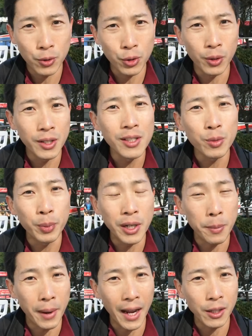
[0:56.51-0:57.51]
So this is
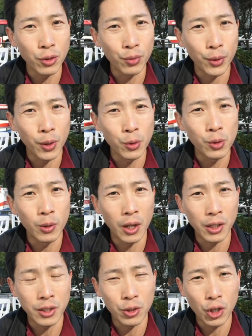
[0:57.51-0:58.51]
pretty bad news for those who
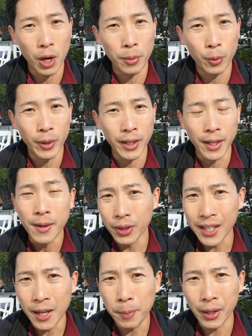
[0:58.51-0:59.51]
lost a job already.
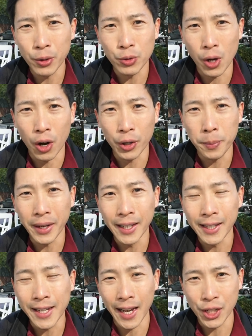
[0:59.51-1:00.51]
Think about those
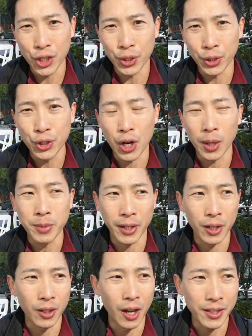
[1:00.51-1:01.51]
automated cashier jobs that
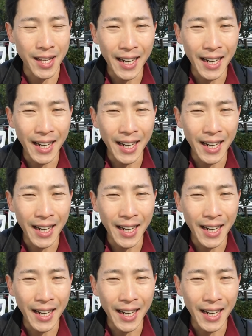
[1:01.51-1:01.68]
are lost.